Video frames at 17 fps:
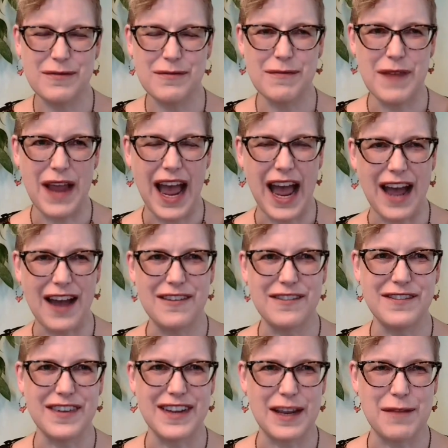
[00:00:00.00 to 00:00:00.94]

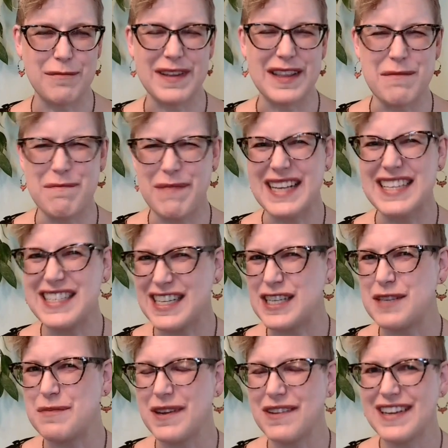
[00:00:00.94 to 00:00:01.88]
have it be the best
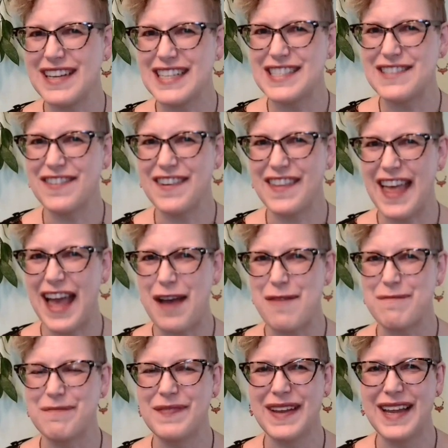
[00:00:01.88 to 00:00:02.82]
experience for
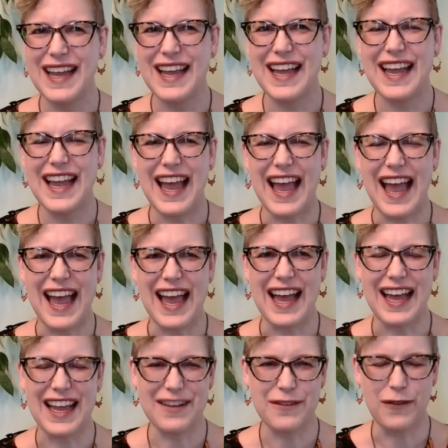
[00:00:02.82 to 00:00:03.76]
them
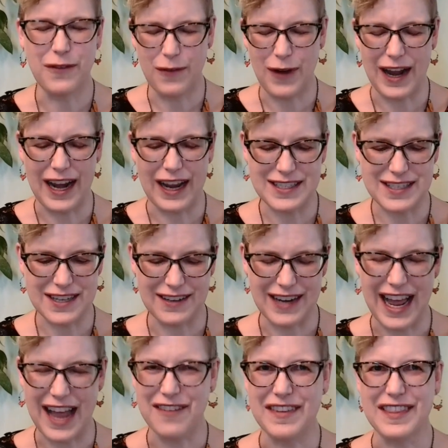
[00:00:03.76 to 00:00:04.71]
while still
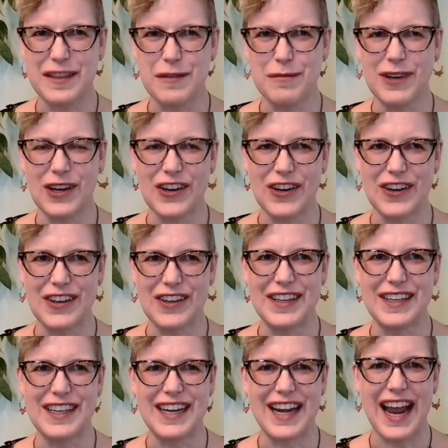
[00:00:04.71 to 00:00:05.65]
having them
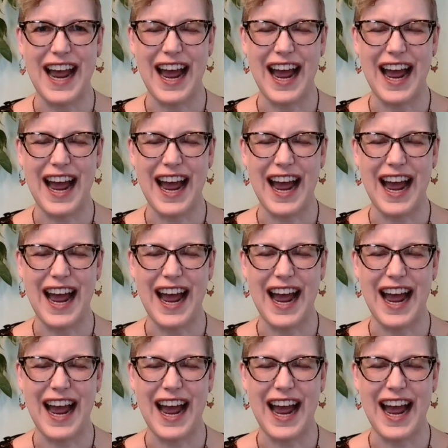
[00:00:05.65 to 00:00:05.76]
learn